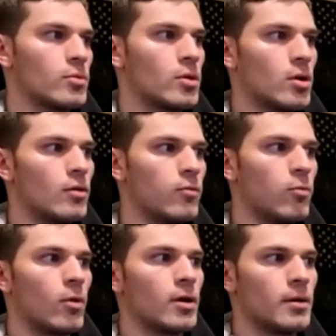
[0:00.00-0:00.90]
of
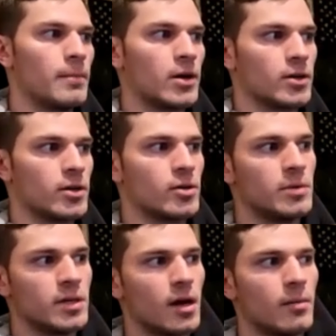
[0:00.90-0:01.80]
what America could
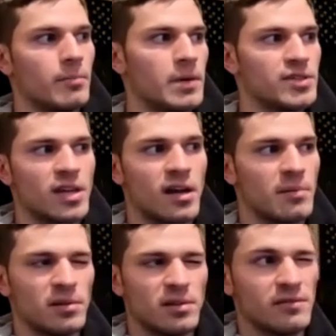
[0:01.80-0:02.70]
become based on, I
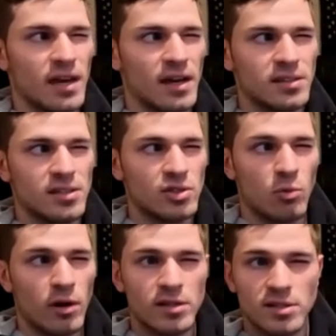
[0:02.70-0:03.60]
believe,
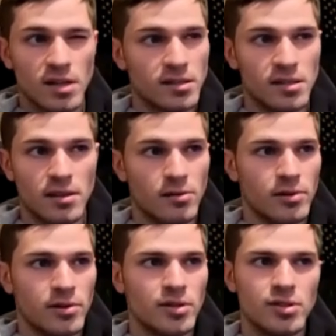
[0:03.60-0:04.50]
1920s,
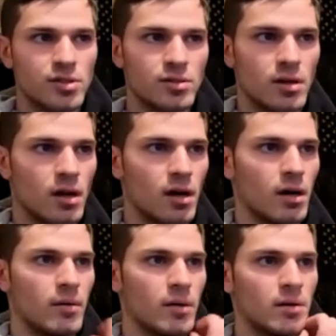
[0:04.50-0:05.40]

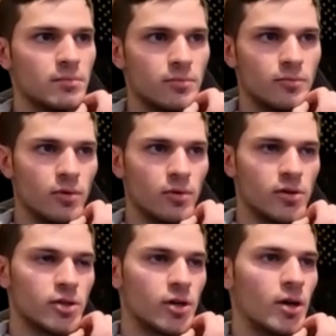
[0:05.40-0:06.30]
1930s
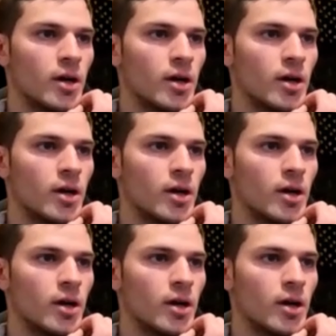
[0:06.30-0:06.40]
literature.